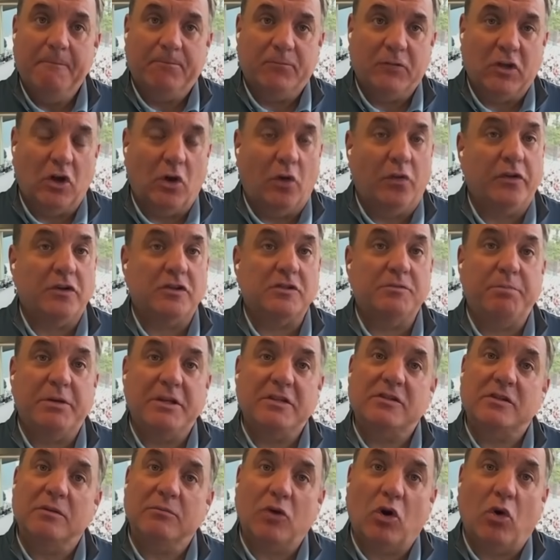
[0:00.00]
you know there's
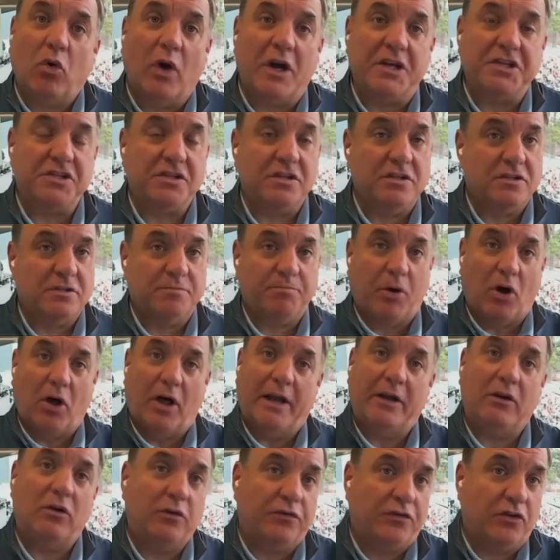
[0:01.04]
been some questions paul
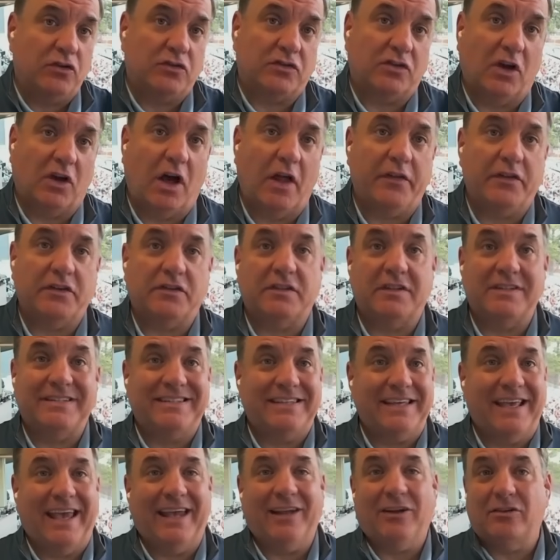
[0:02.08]
i don't know if you saw this the
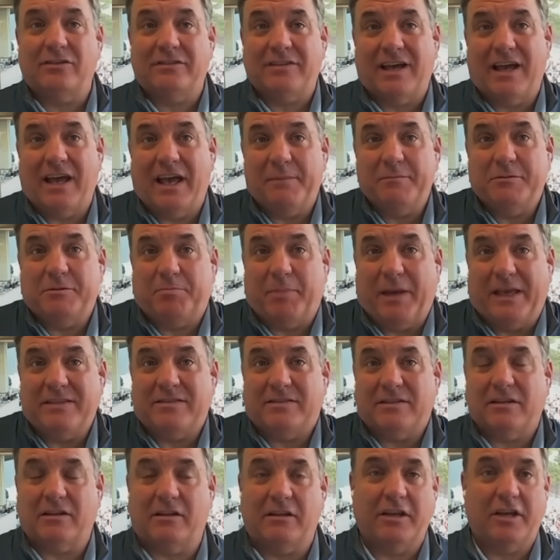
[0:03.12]
seattle times
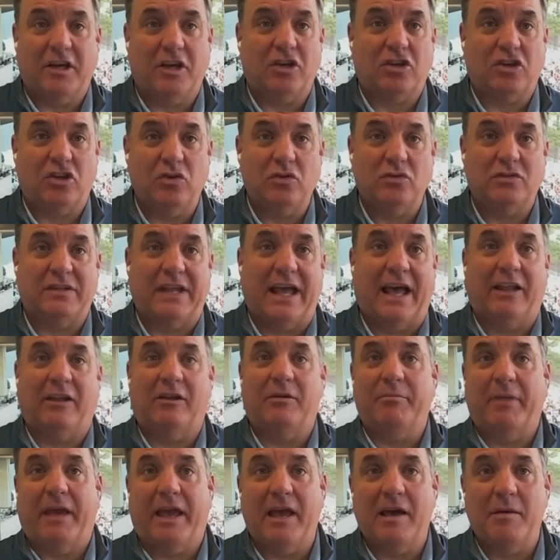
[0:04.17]
basically accused
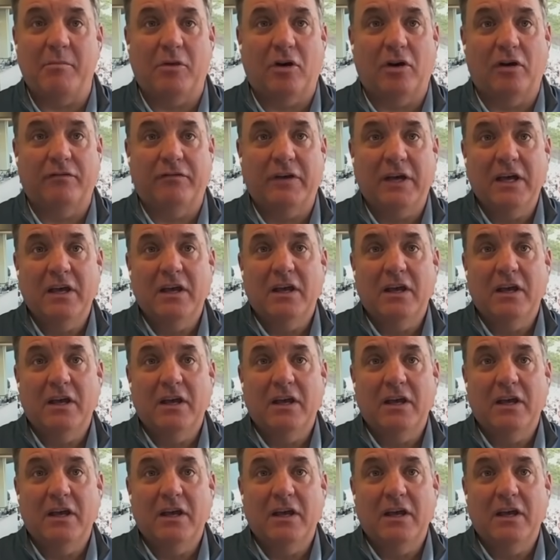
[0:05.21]
alabama of